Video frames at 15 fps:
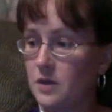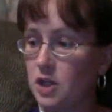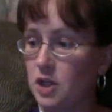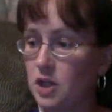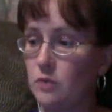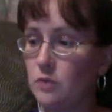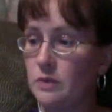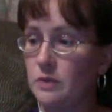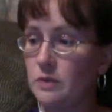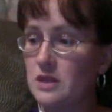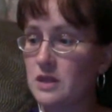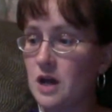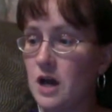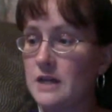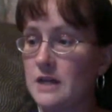Human
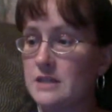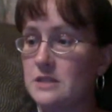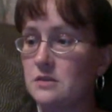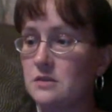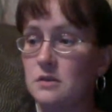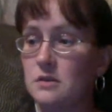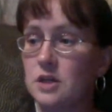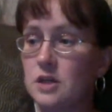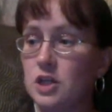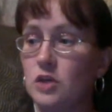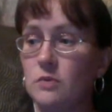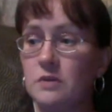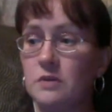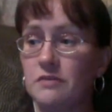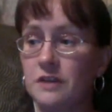thought,
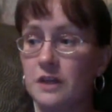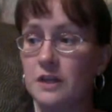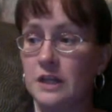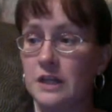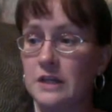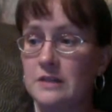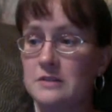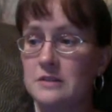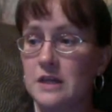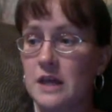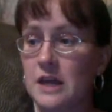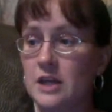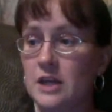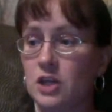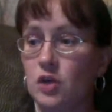human feelings,
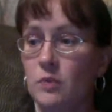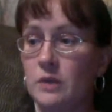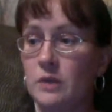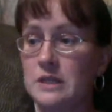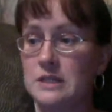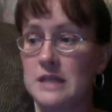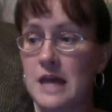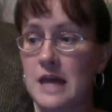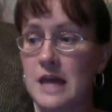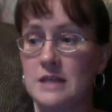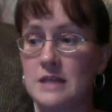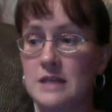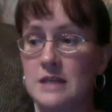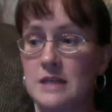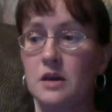and human
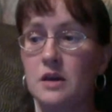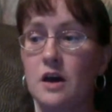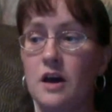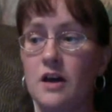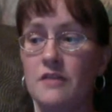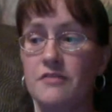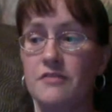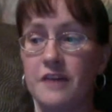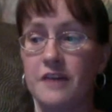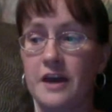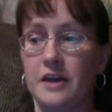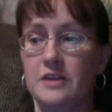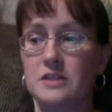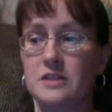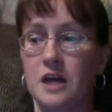intent
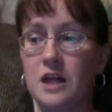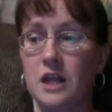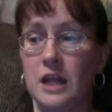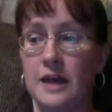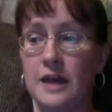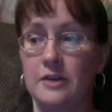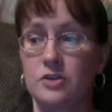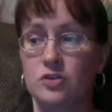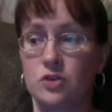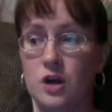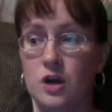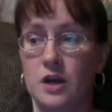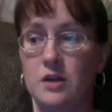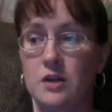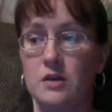affect
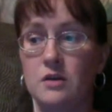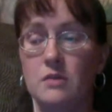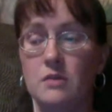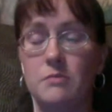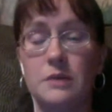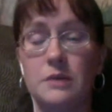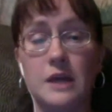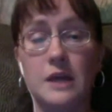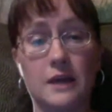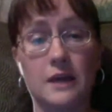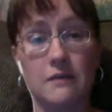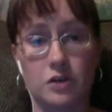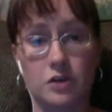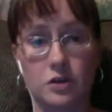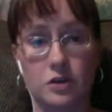electron
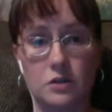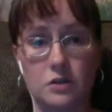behavior.